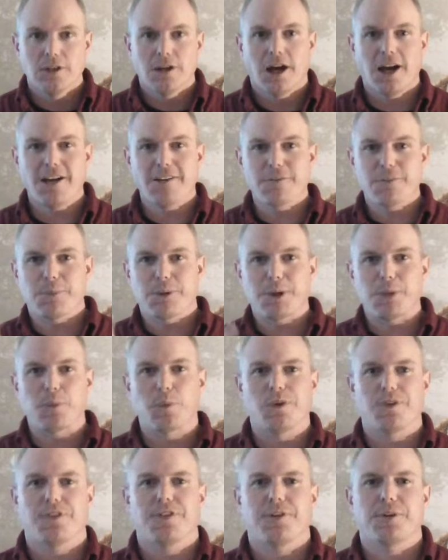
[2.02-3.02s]
Hi everybody,
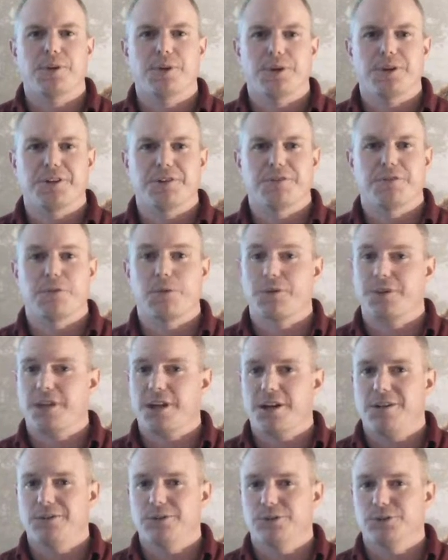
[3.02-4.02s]
Will Thurlow here for The
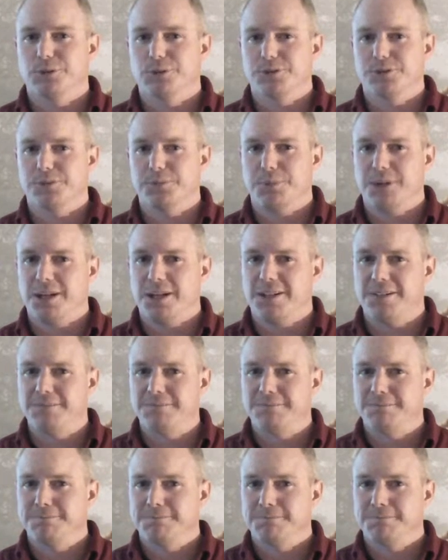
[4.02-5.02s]
Outdoors
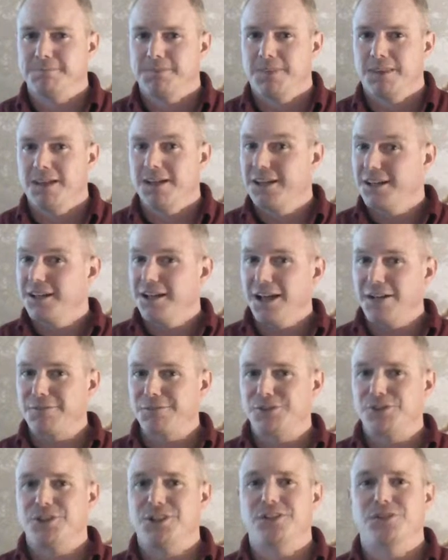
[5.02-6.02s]
Man.
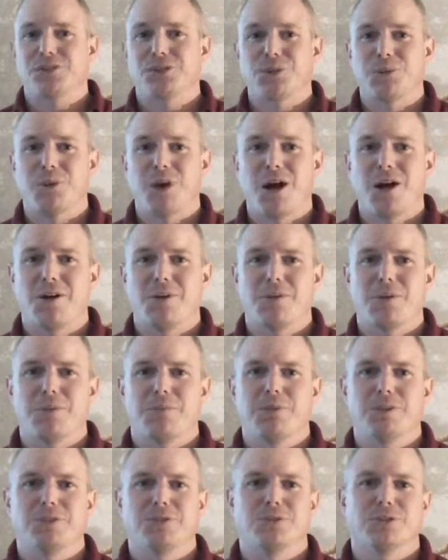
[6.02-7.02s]
Haven't seen us in a while. We've
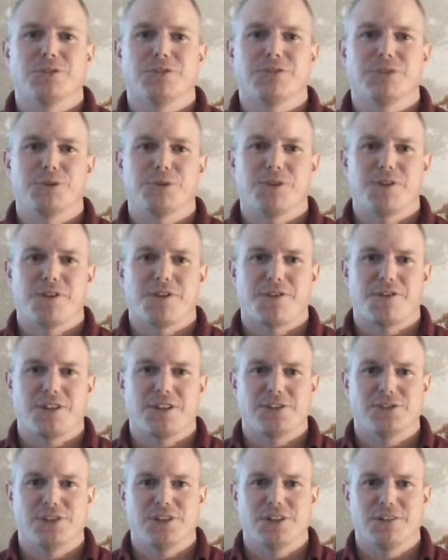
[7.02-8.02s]
been doing a few other
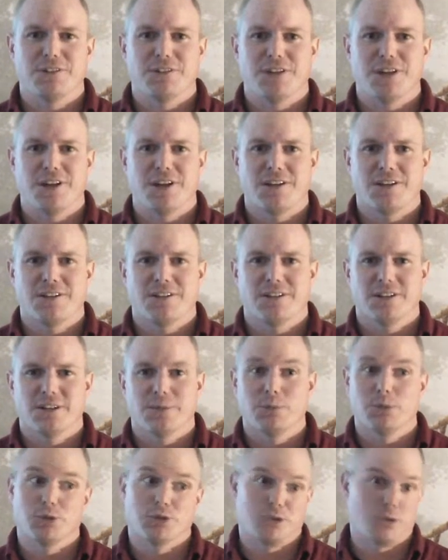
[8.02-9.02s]
things here and there,
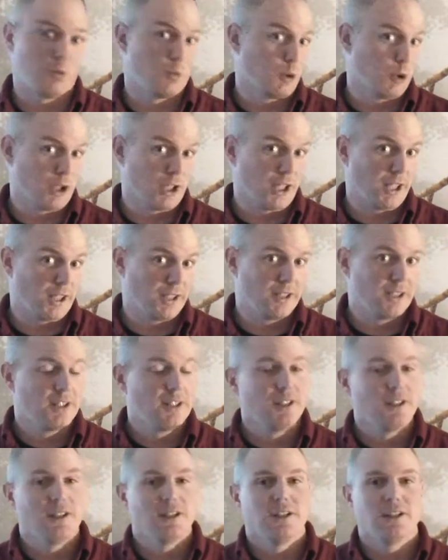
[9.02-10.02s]
mostly working,
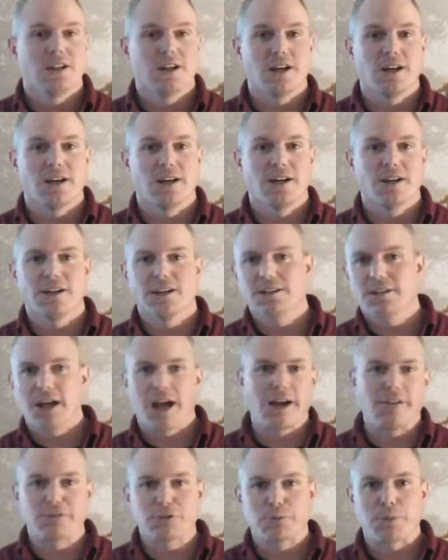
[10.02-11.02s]

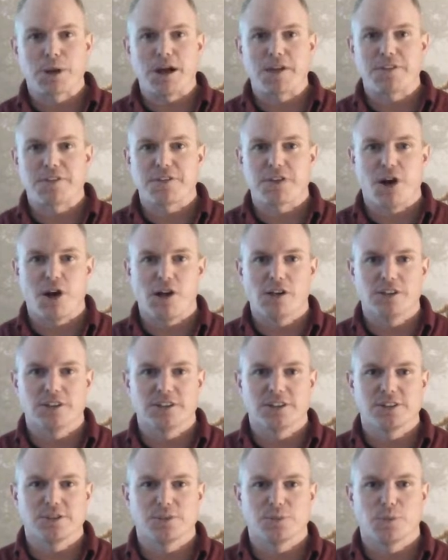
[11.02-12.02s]
aftermath of the
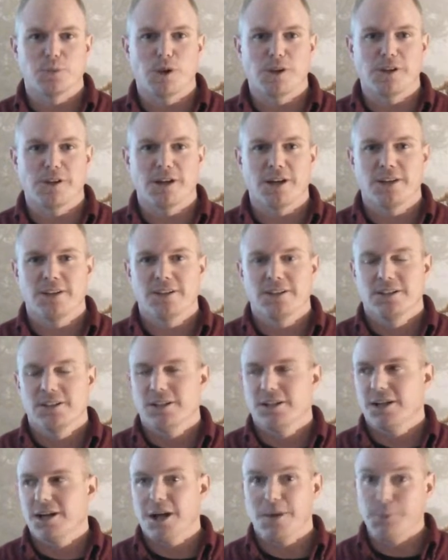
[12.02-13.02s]
holidays and whatnot.
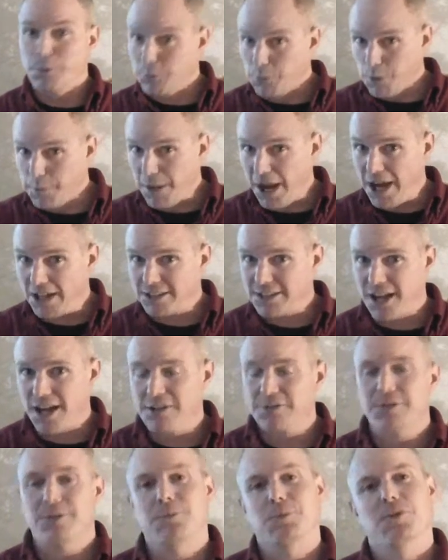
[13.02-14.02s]
But we're back
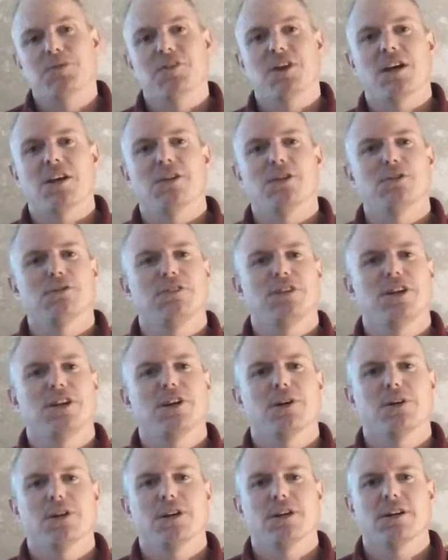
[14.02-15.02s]
now and we've got a new
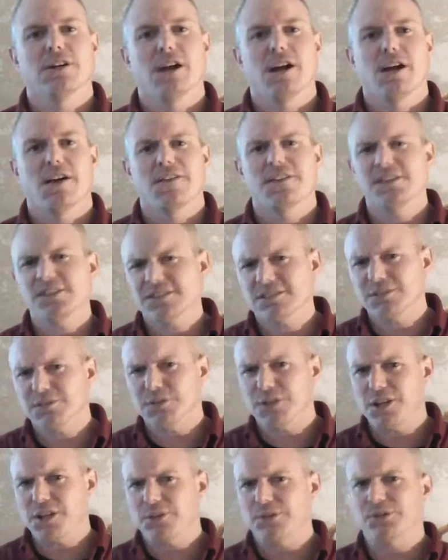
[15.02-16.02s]
video here. This
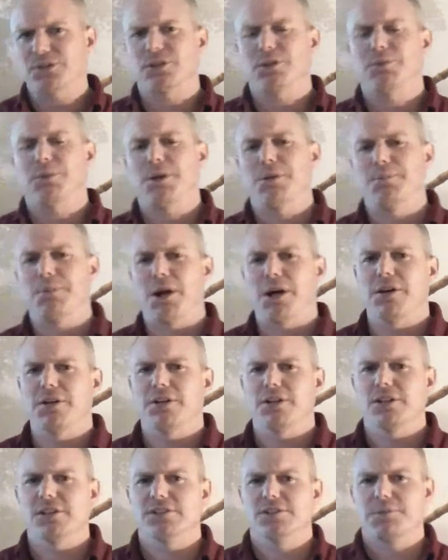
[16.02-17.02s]
video is going to be
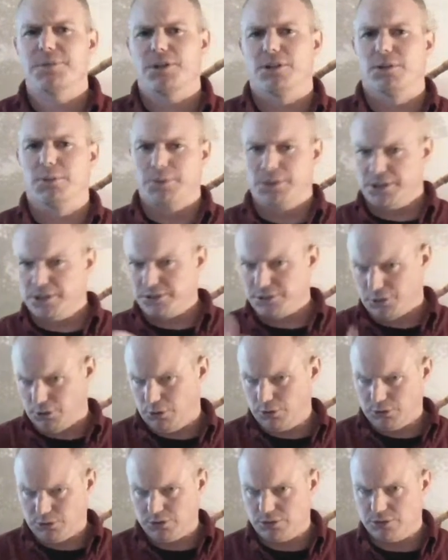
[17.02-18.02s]
about something a little bit that's
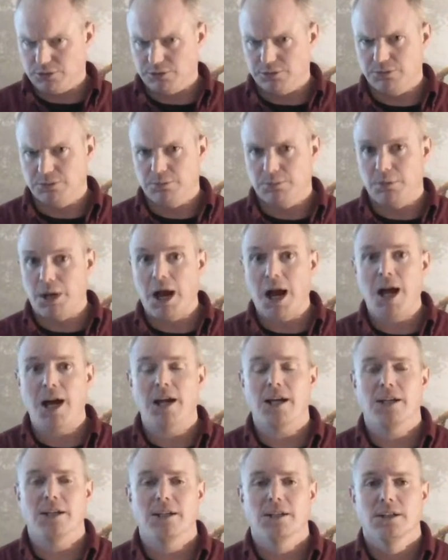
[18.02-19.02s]
closer to
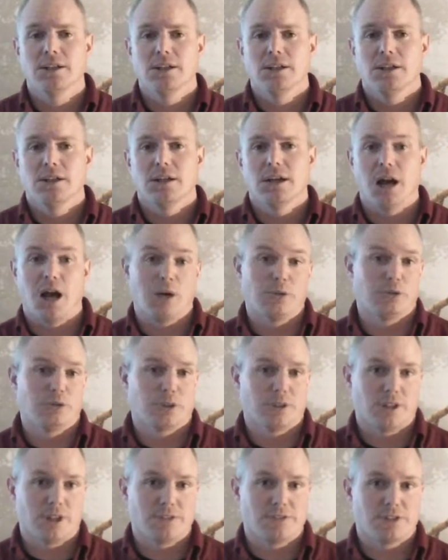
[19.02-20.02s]
my
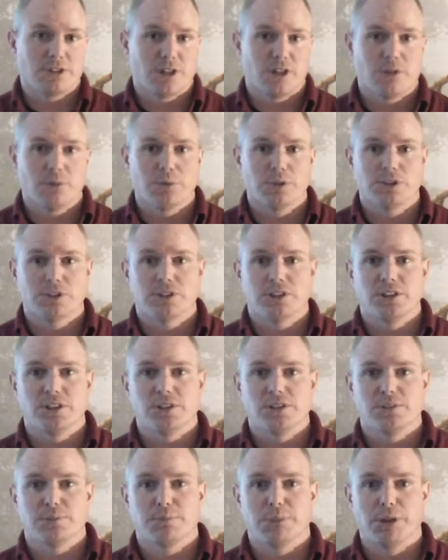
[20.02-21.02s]
outdoor lifestyle, which
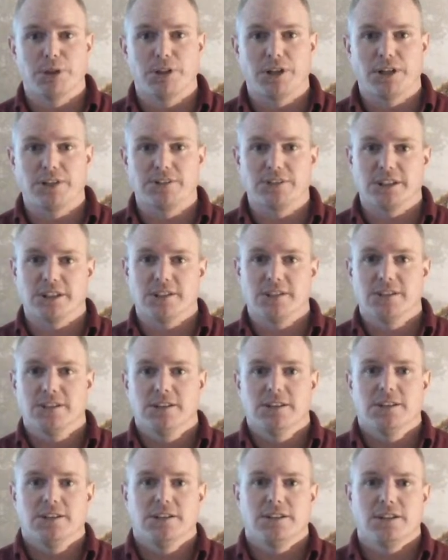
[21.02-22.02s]
is bird hunting.
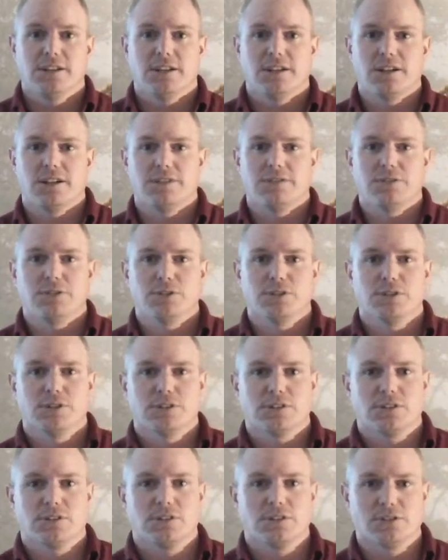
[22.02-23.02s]
If you
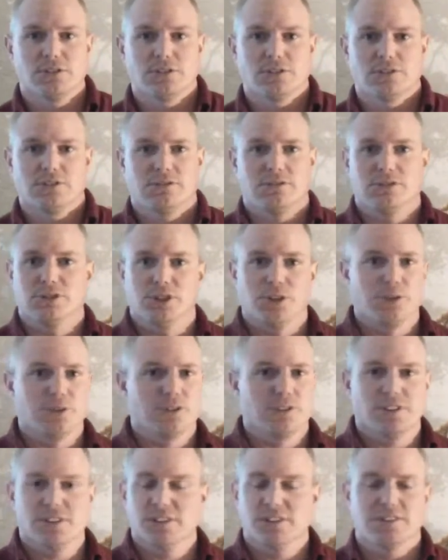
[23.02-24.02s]
look, there's
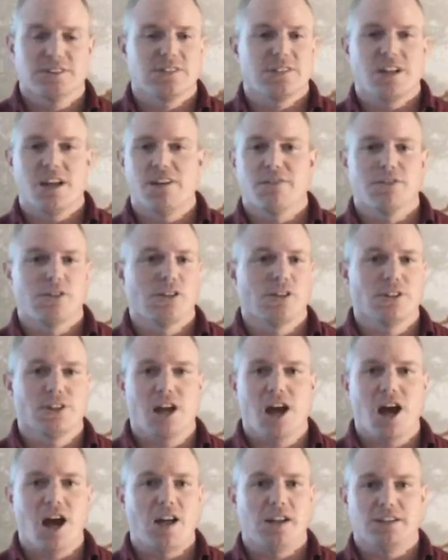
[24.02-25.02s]
Josie is never
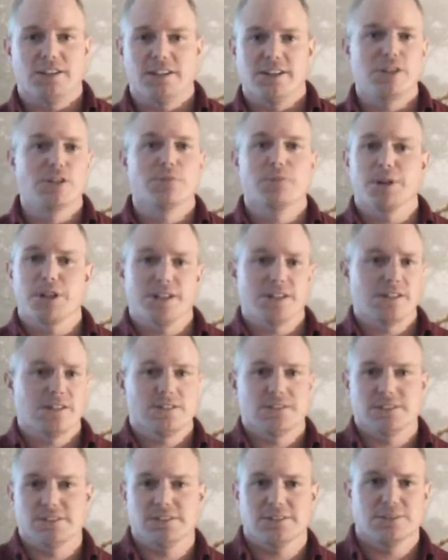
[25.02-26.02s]
not near me.
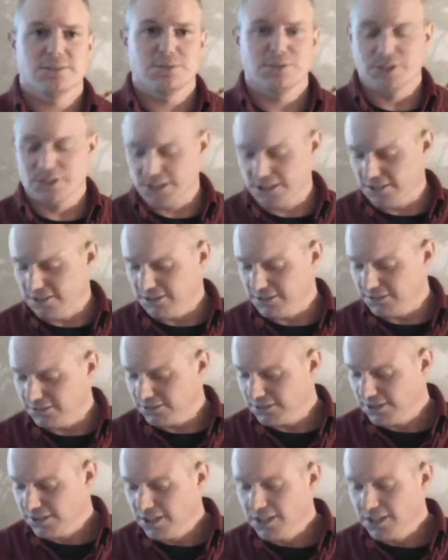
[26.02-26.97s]
It's ridiculous.